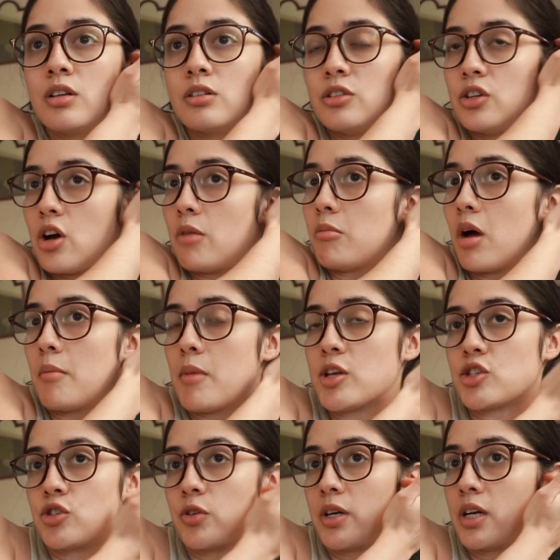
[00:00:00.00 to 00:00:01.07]
not
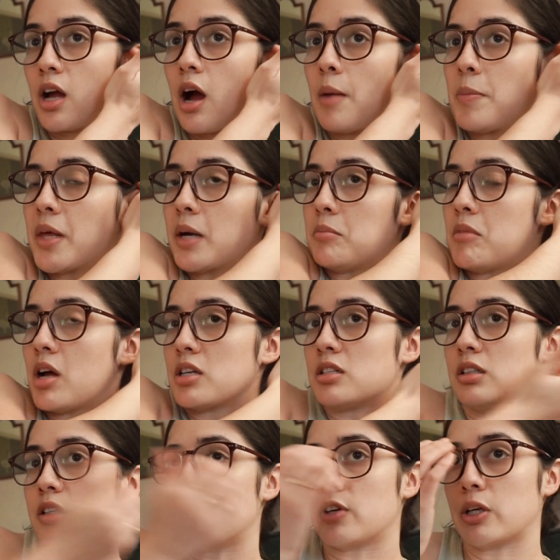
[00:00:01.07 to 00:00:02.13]
measuring up, that I'm not
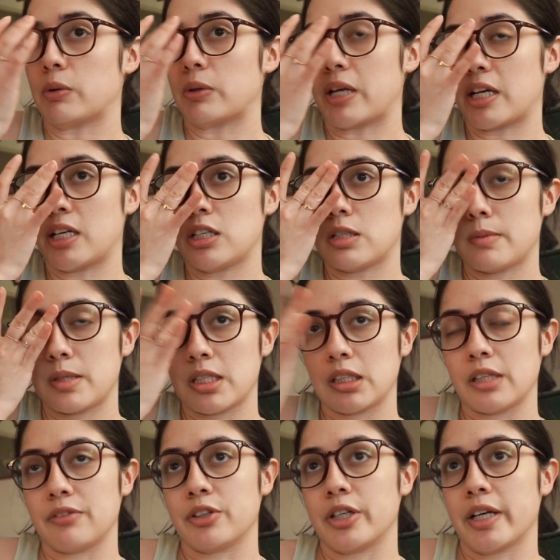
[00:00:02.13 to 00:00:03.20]
delivering what I need to be
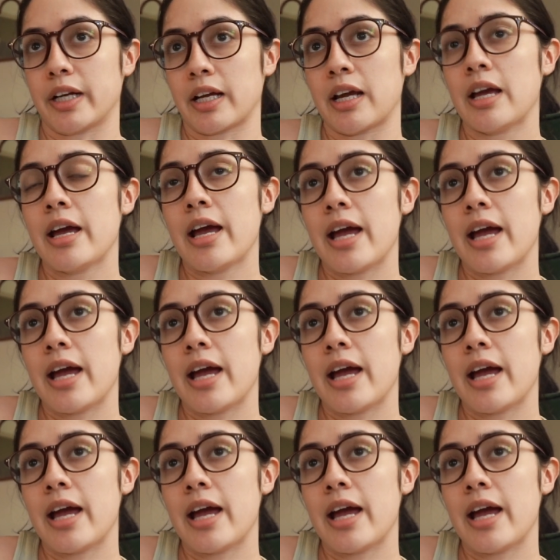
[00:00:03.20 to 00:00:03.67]
delivering.